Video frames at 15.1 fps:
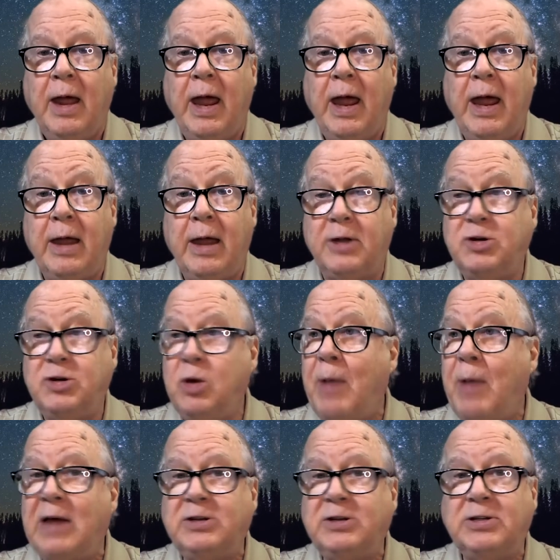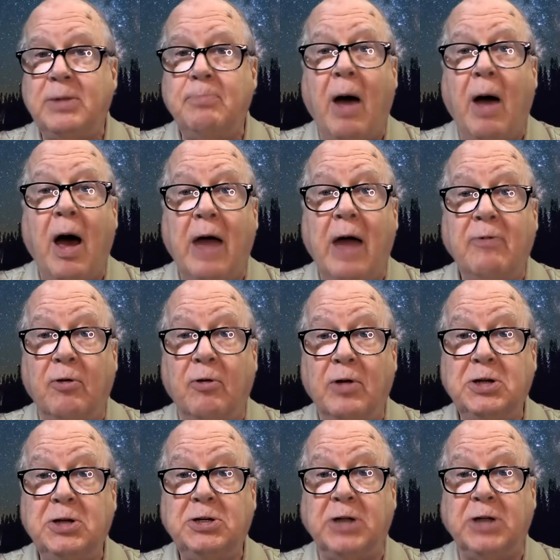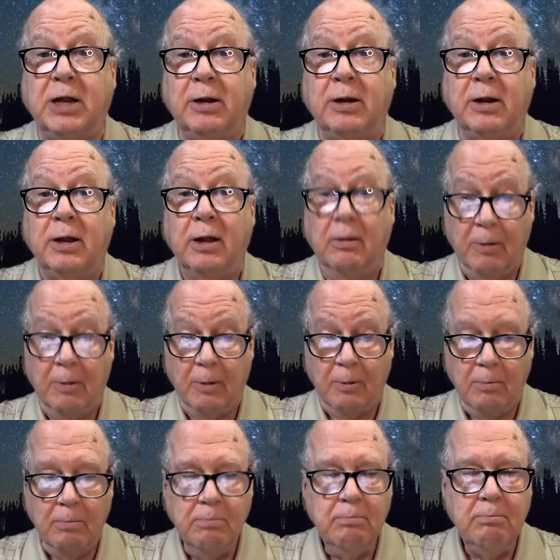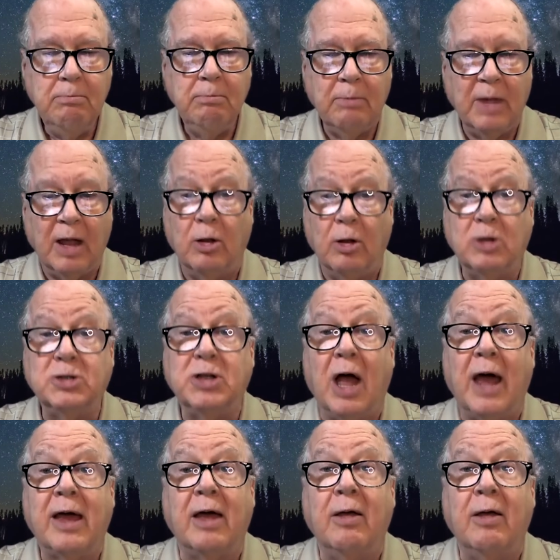And as you pass them by for an instant, it looks like